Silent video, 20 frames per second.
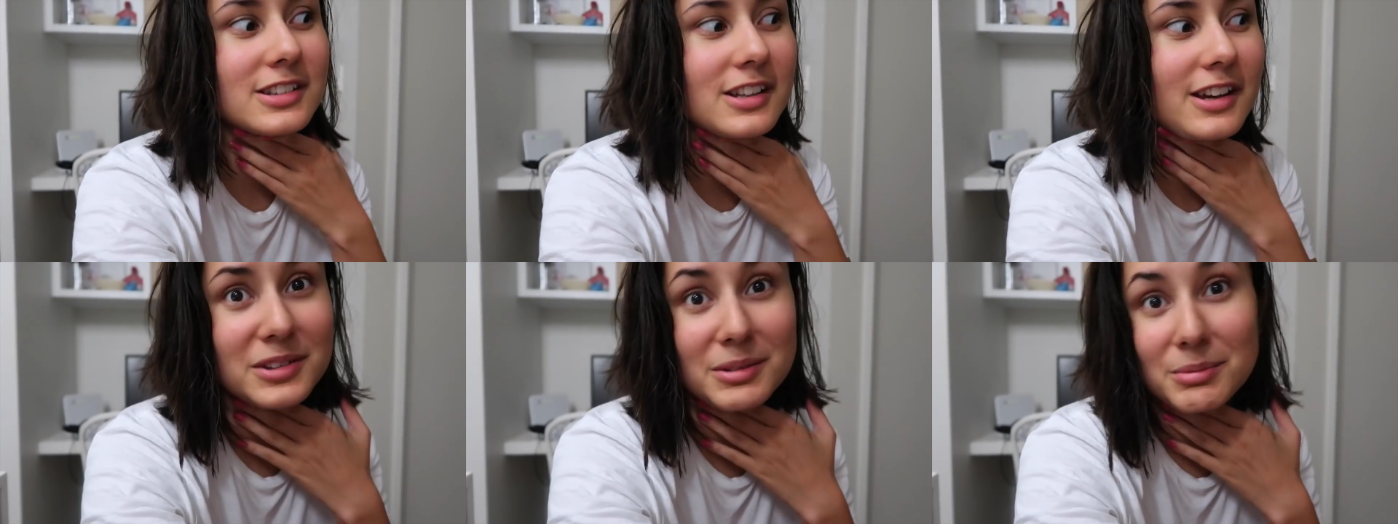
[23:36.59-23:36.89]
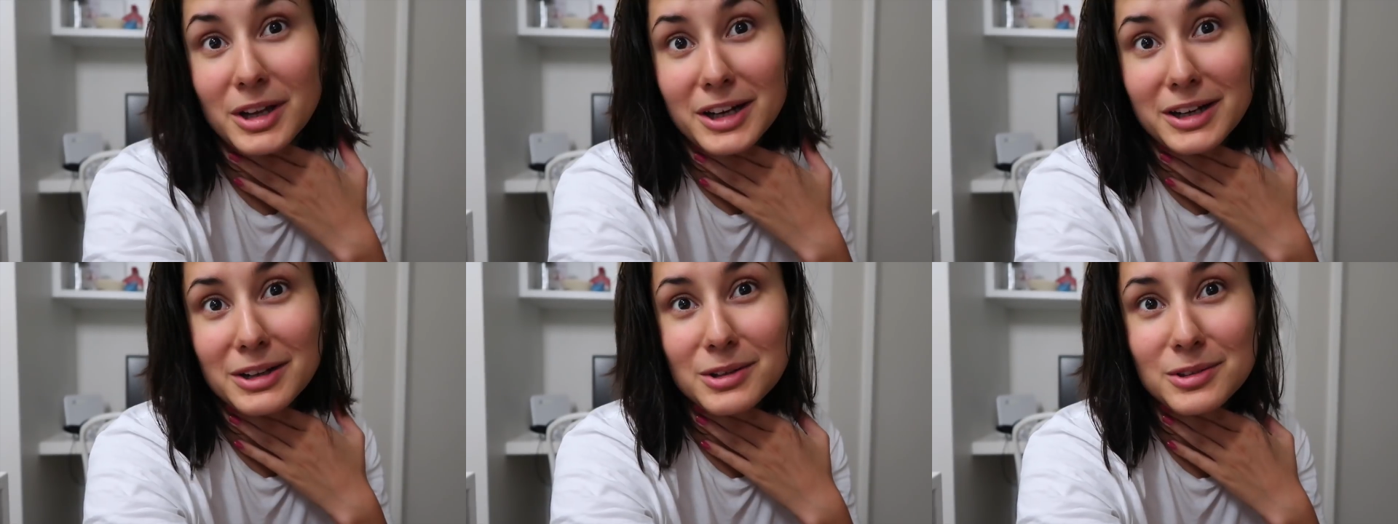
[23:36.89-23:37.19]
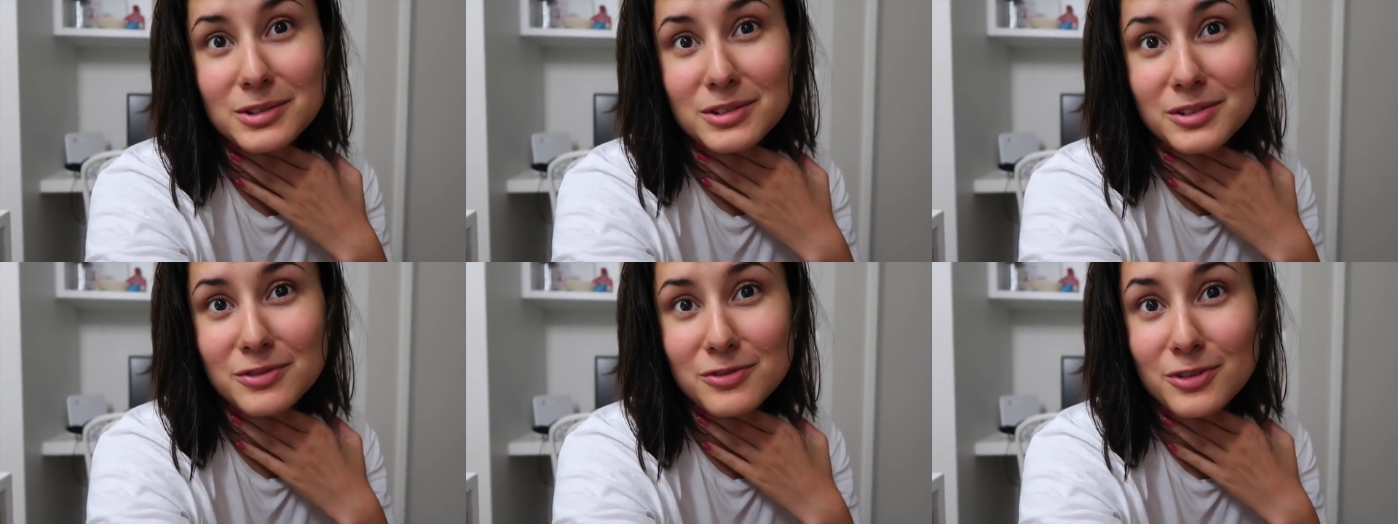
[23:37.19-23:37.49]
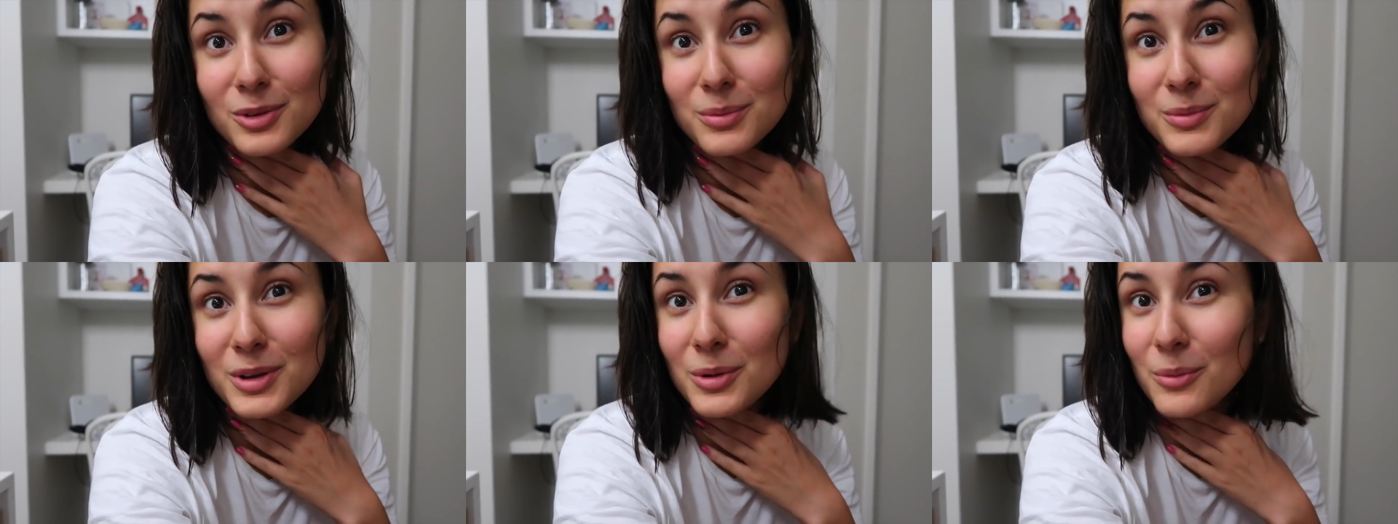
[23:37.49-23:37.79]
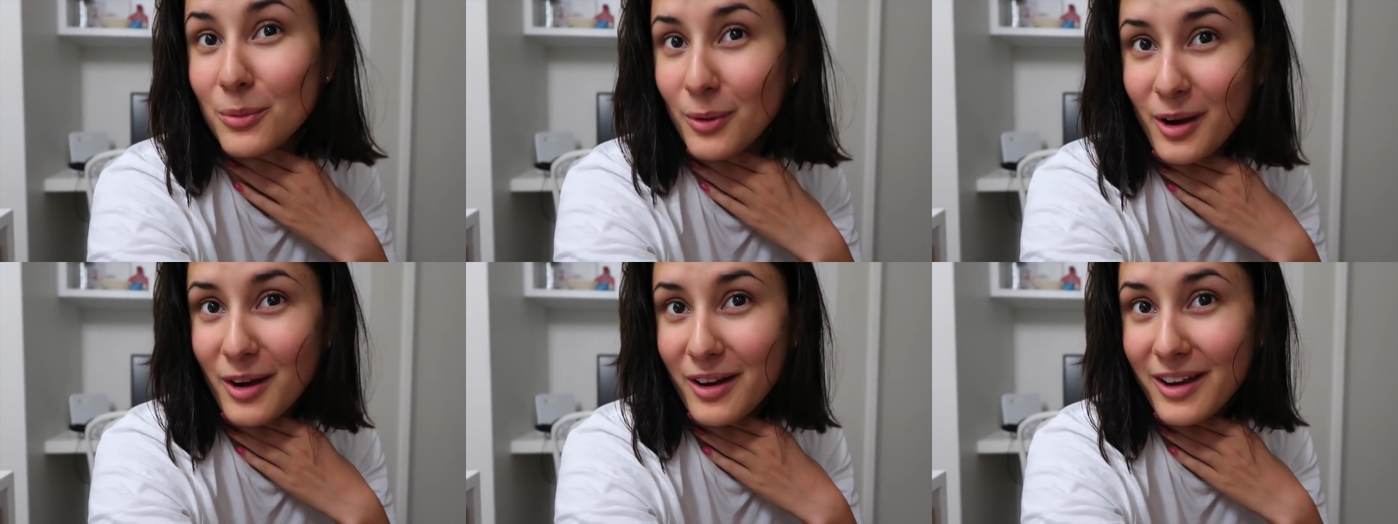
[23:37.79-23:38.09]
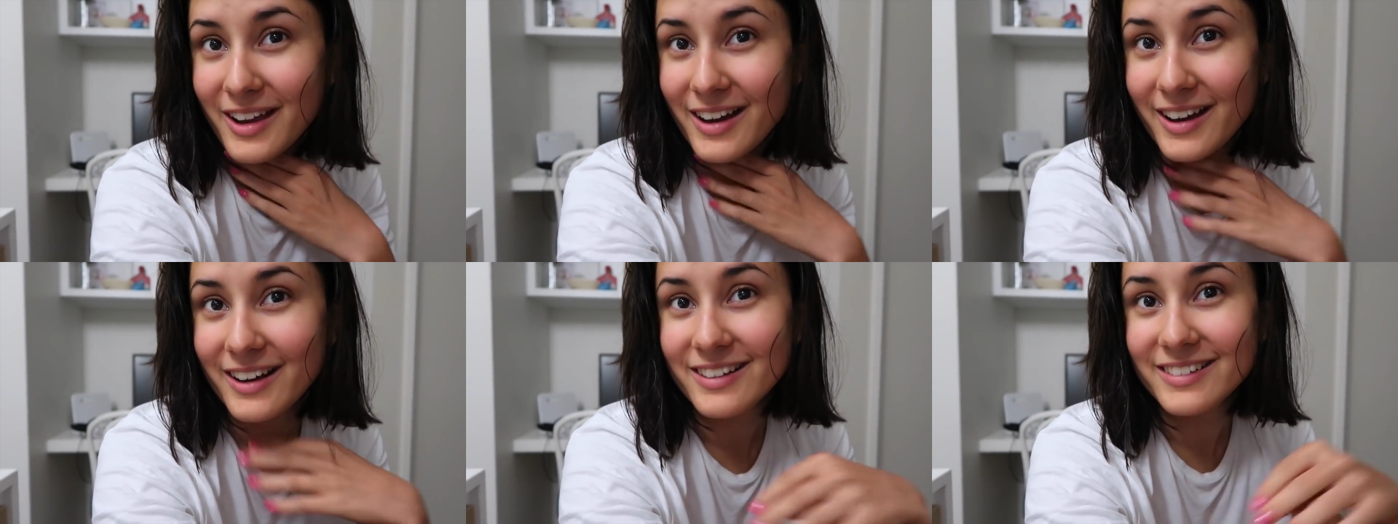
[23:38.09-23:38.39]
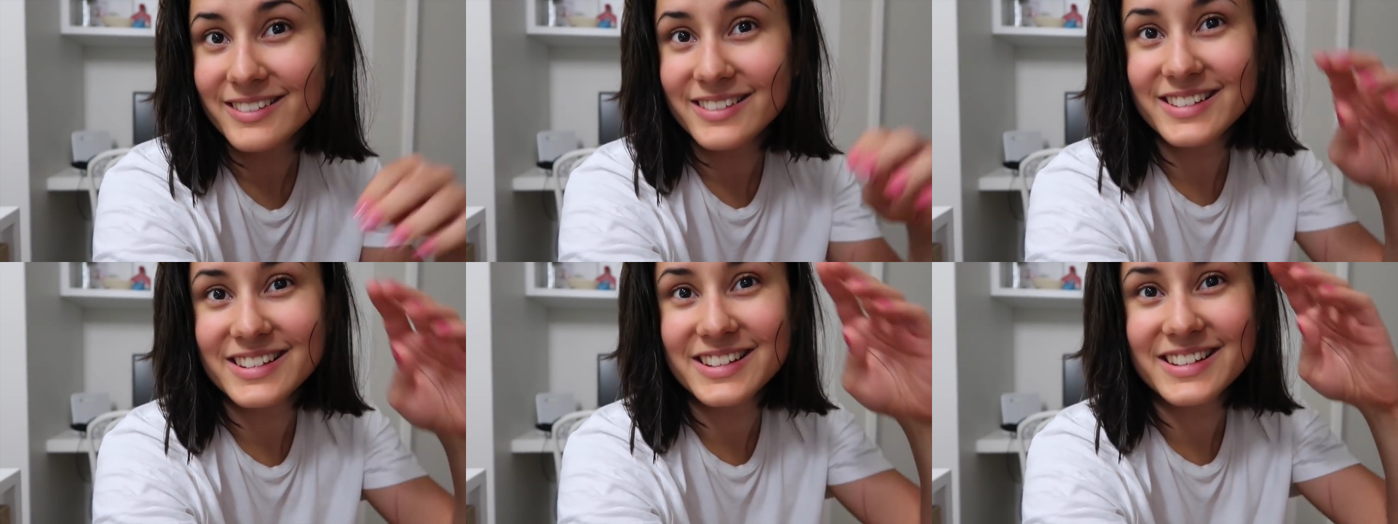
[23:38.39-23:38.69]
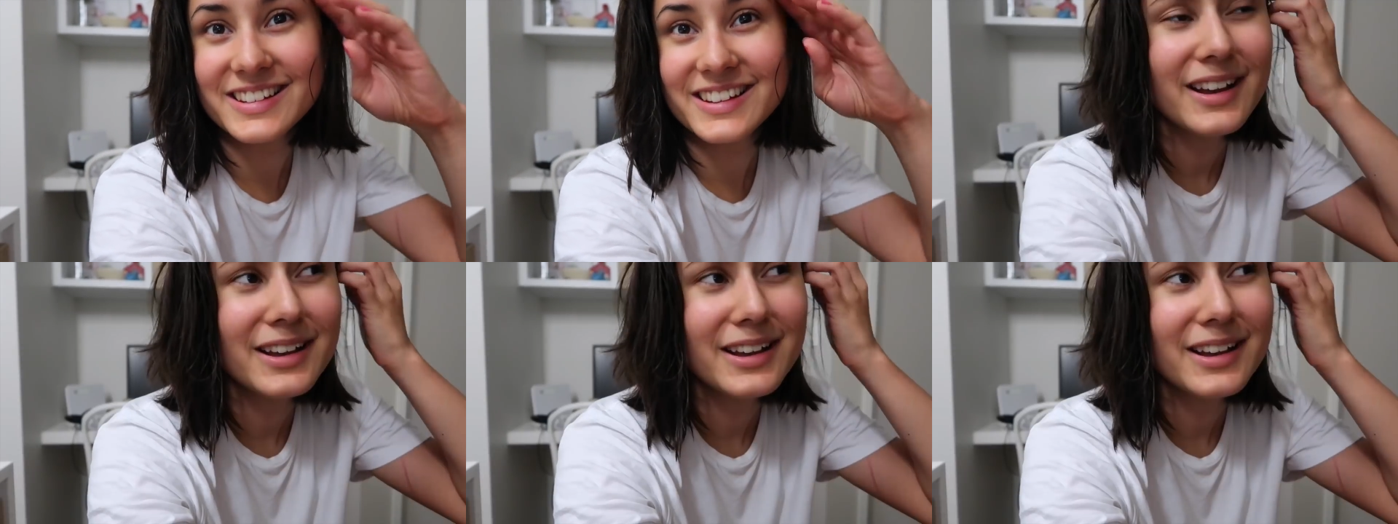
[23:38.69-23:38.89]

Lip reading: because I'm getting used to filming workouts.